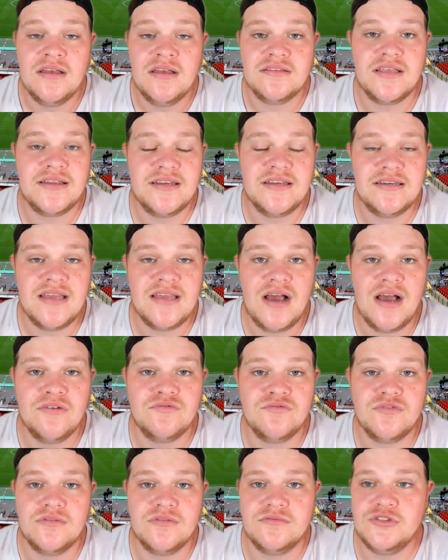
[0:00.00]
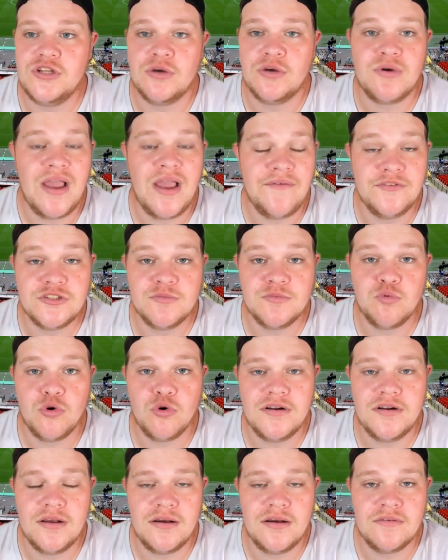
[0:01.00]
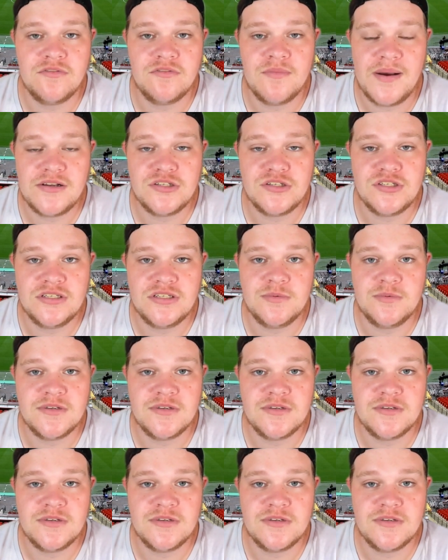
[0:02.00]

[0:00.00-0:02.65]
They didn't have, Kevin De Bruyne for Manchester City